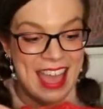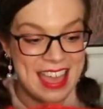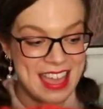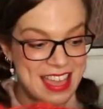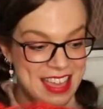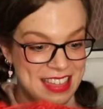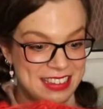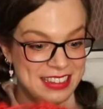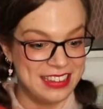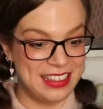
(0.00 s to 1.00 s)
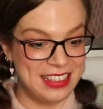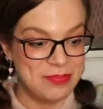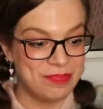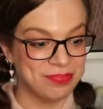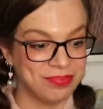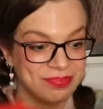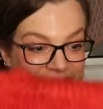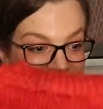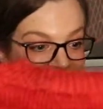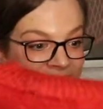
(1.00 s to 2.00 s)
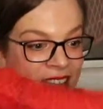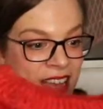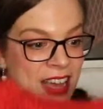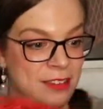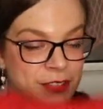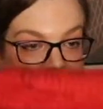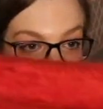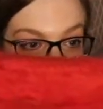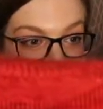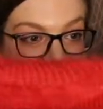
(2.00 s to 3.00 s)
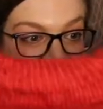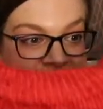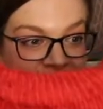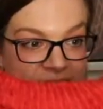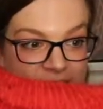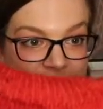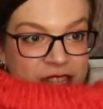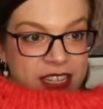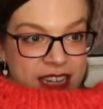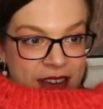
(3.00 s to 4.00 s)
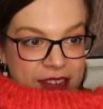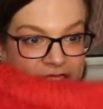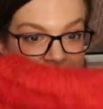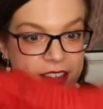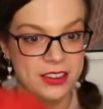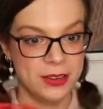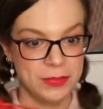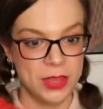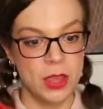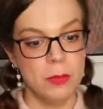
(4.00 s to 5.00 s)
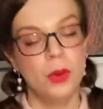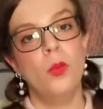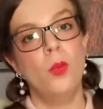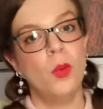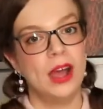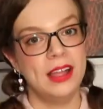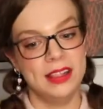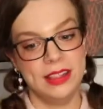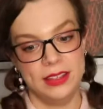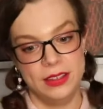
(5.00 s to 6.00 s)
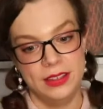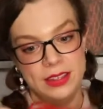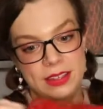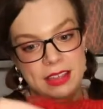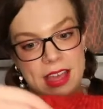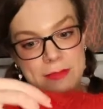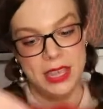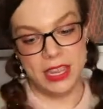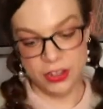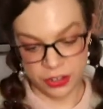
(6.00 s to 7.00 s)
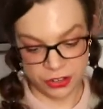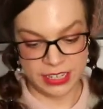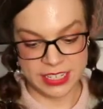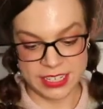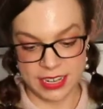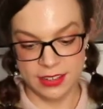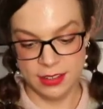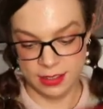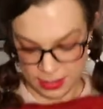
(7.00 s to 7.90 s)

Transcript: And I've separated the sleeves down here, but while I'm increasing